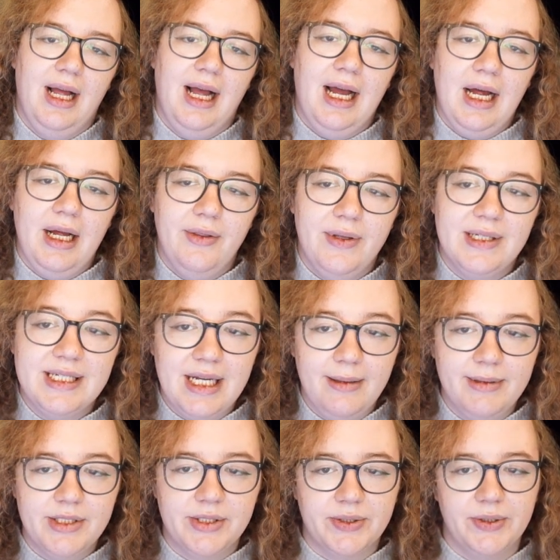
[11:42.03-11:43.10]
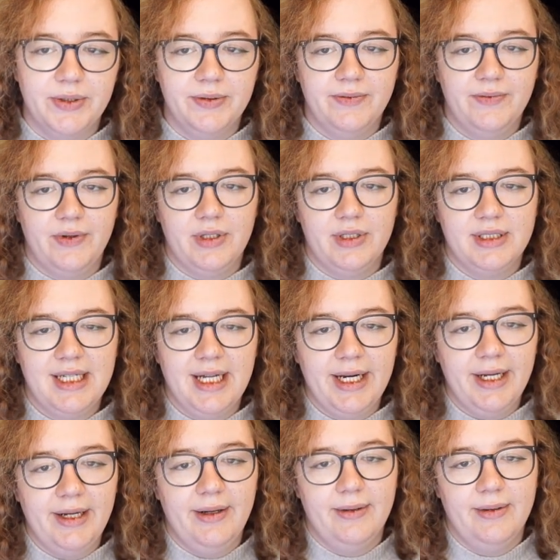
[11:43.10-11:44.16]
And the same is true for
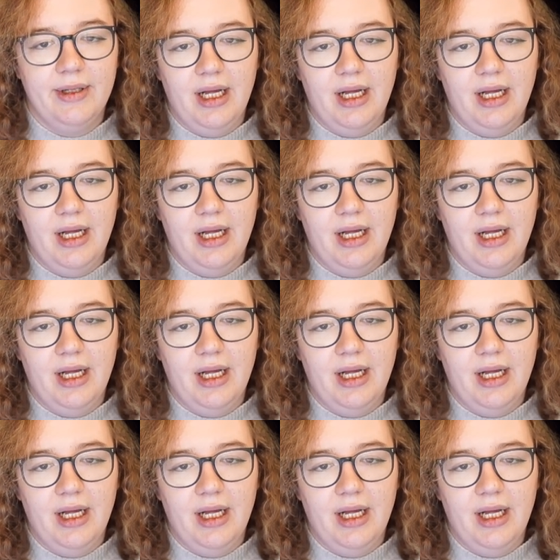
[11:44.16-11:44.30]
setting.